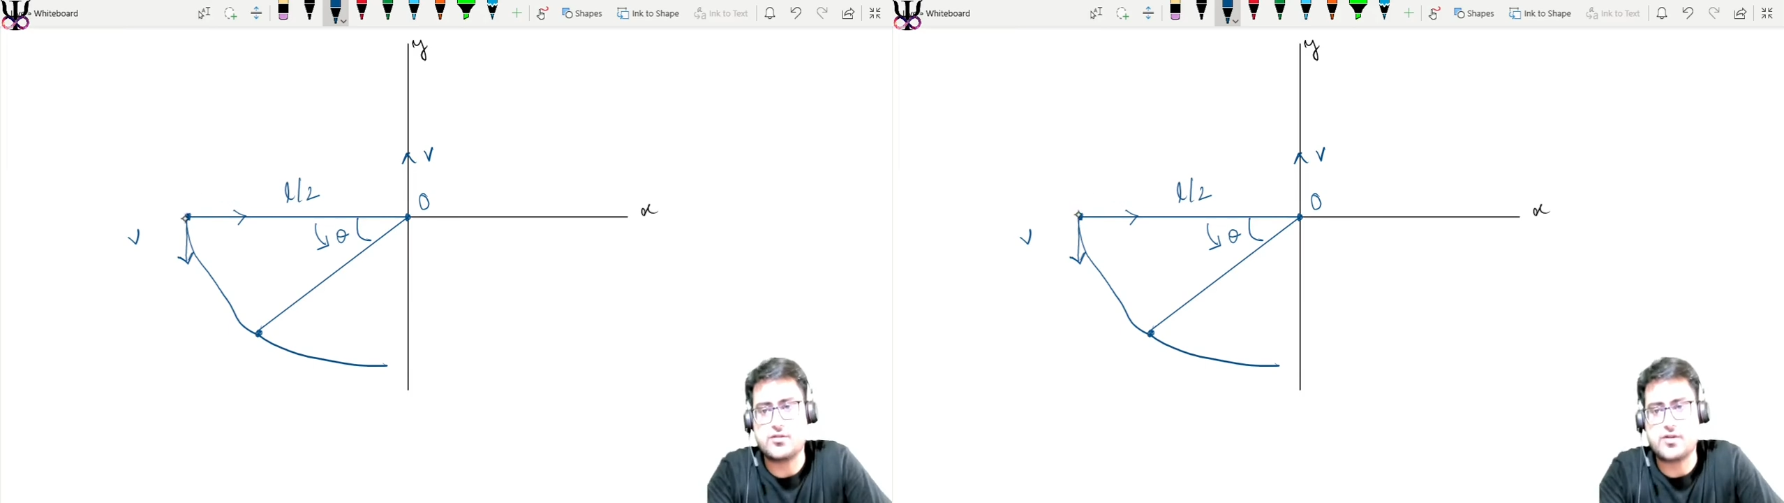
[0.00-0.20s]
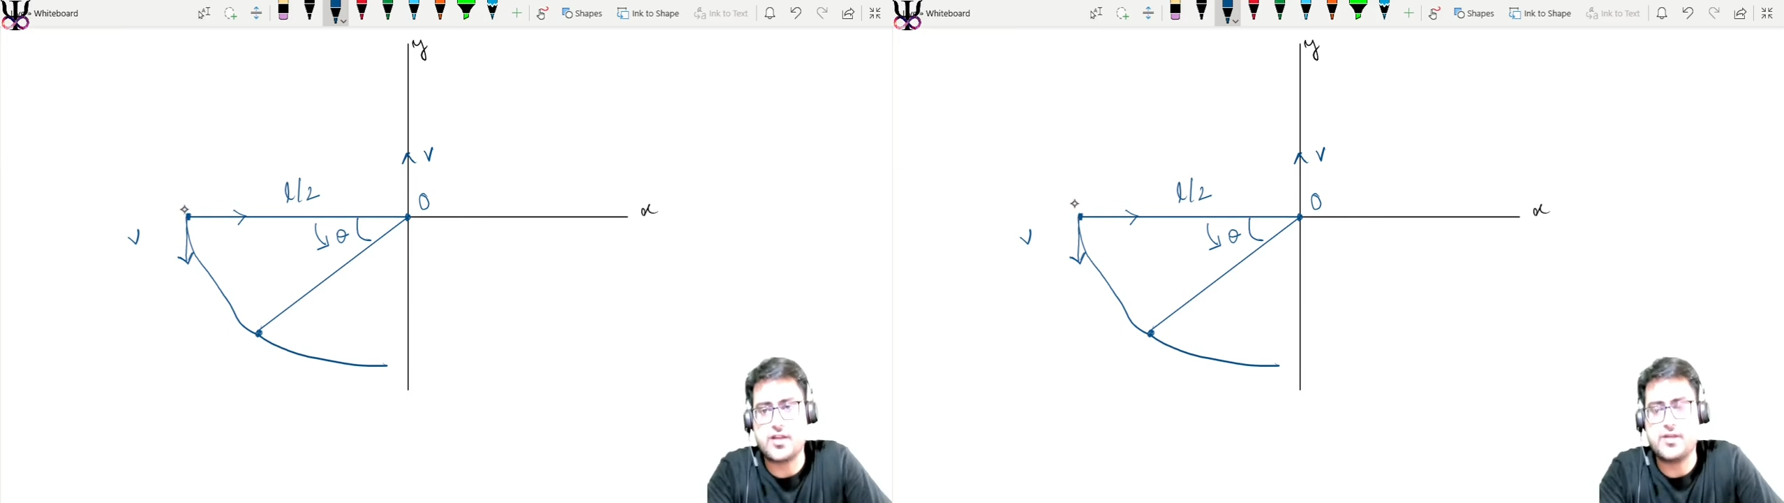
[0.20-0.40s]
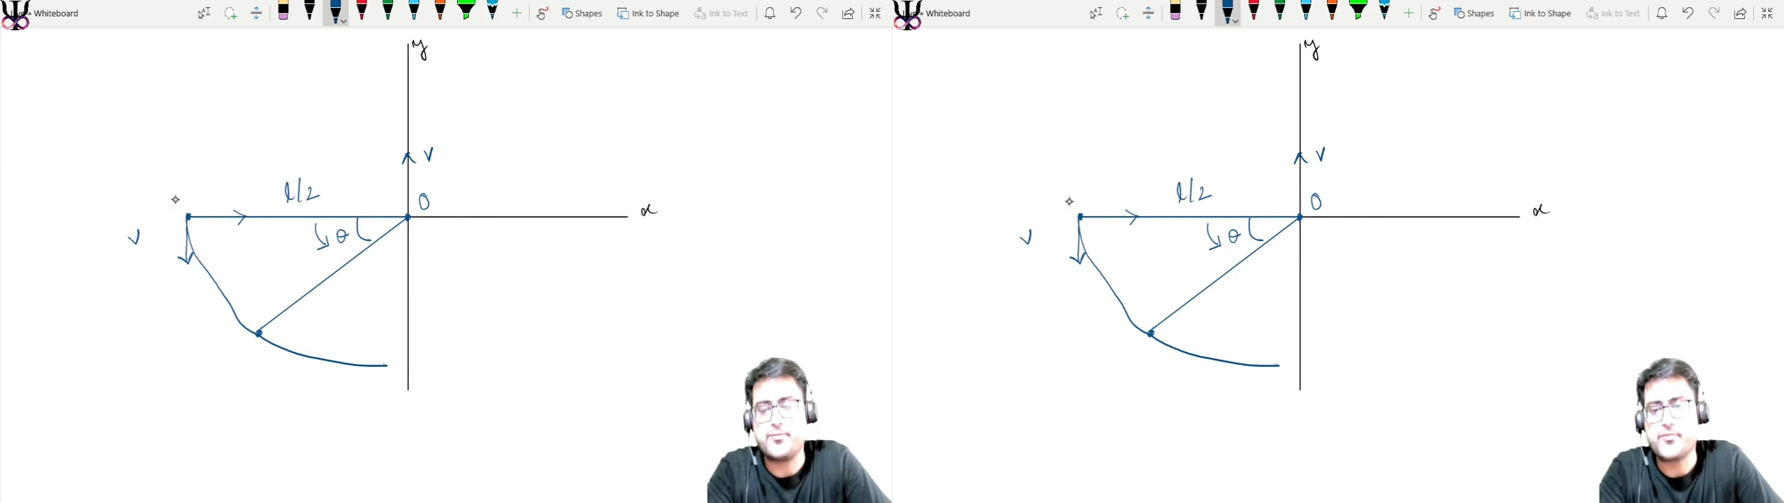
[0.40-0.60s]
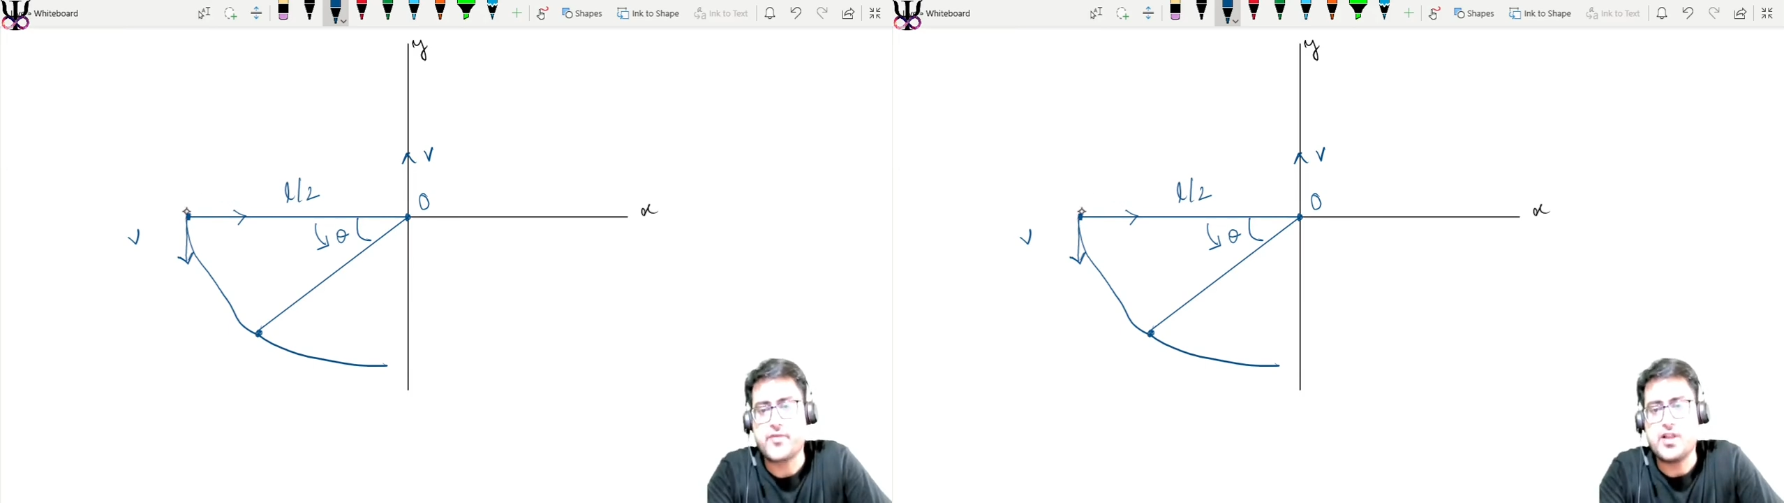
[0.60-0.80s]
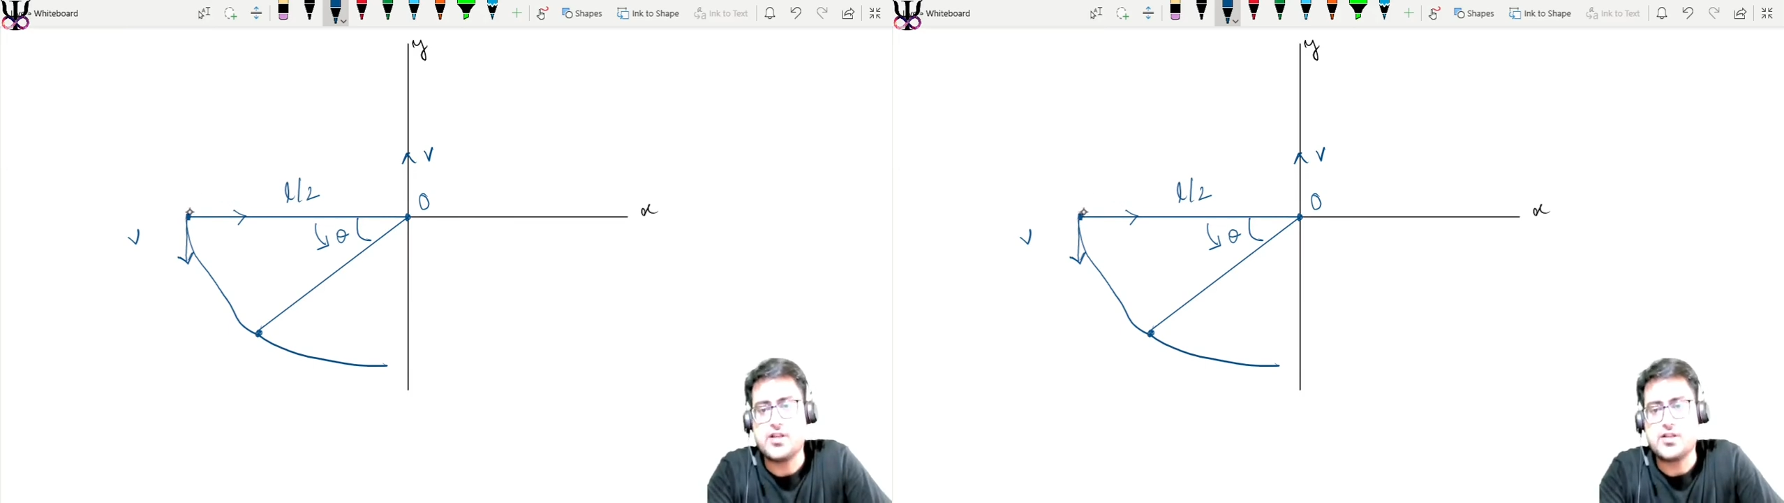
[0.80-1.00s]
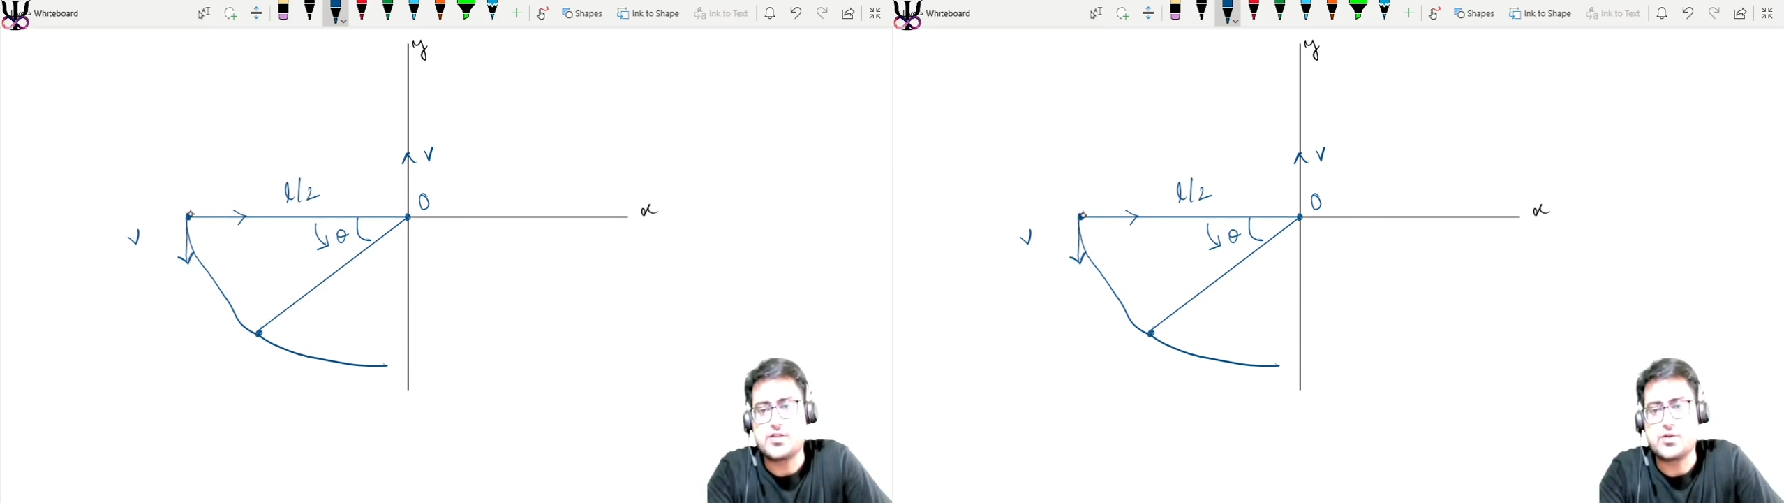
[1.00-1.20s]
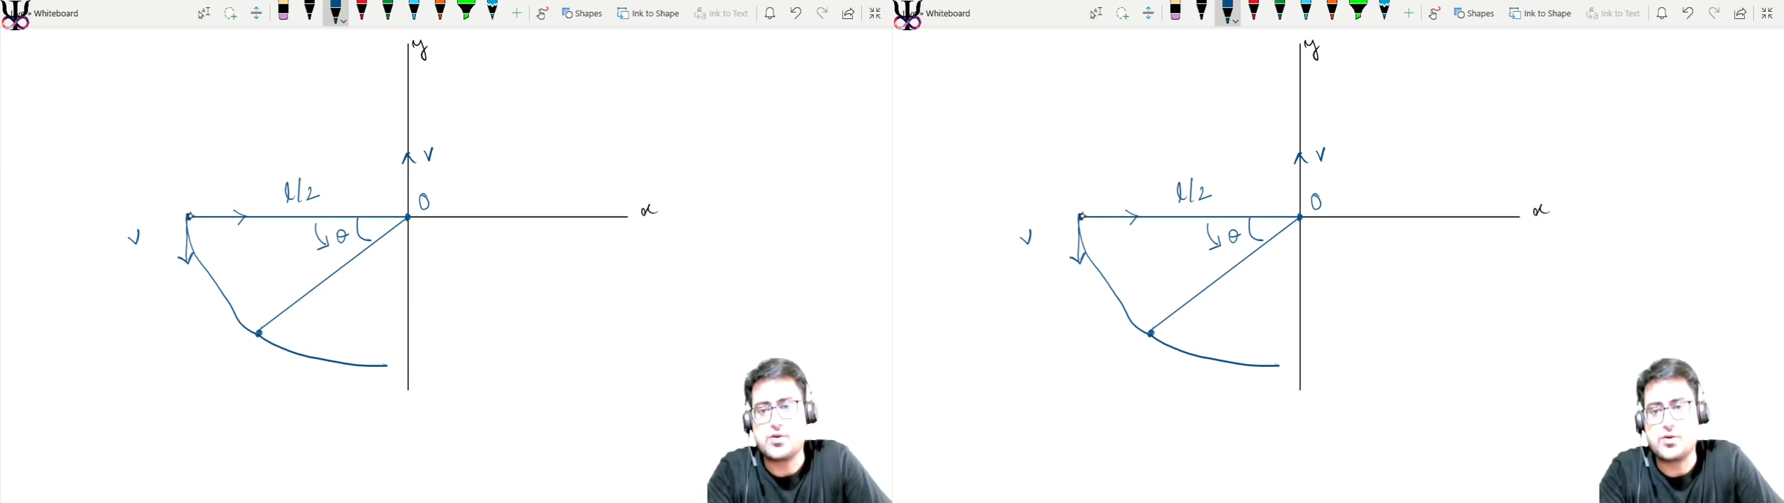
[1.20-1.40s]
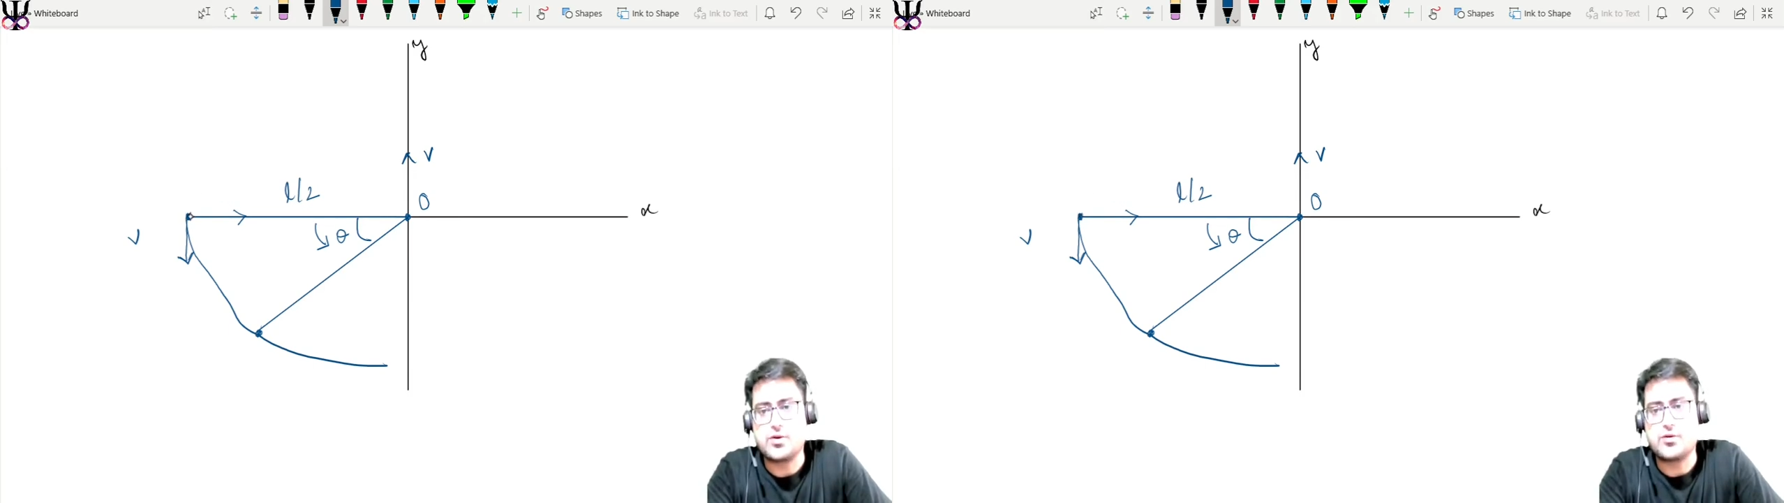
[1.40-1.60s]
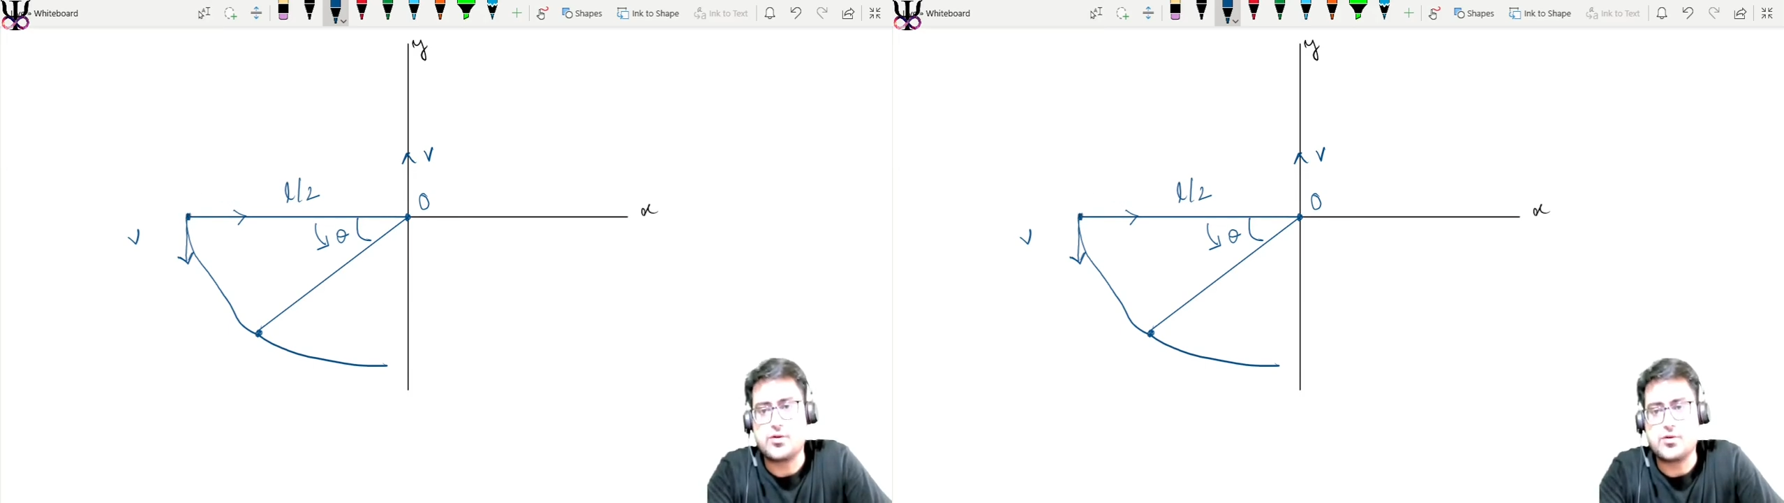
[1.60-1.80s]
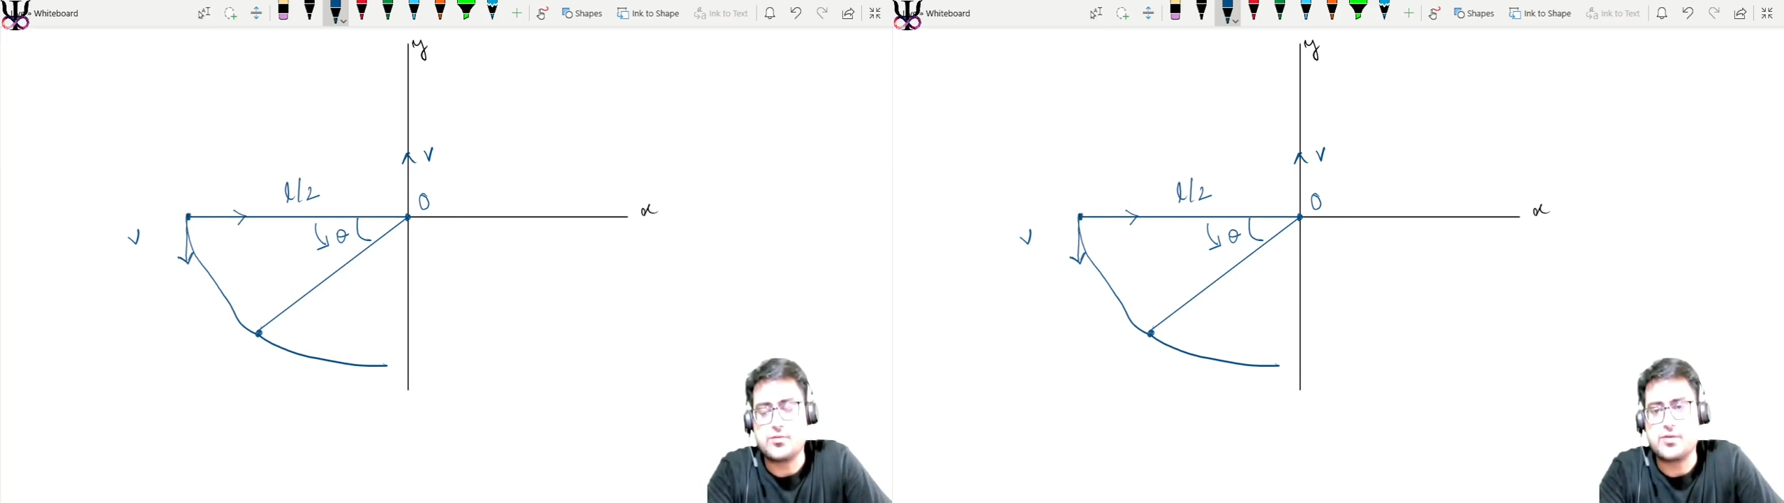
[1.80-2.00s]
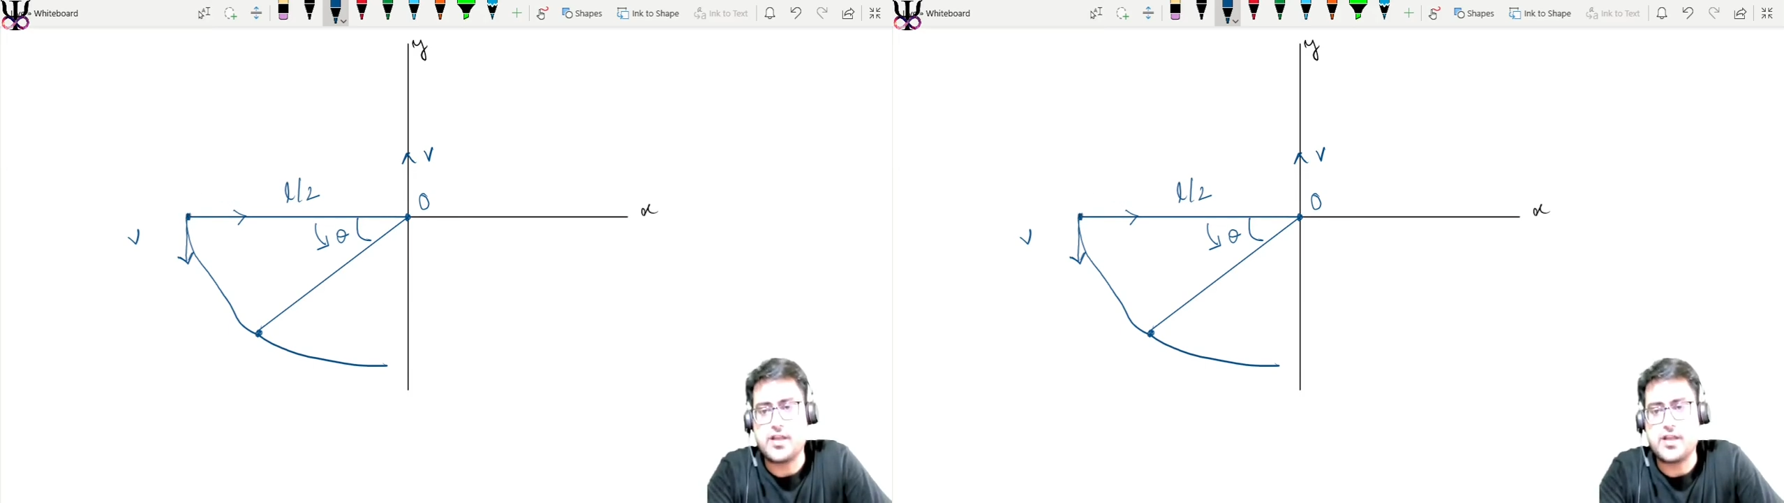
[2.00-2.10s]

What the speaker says: Okay, so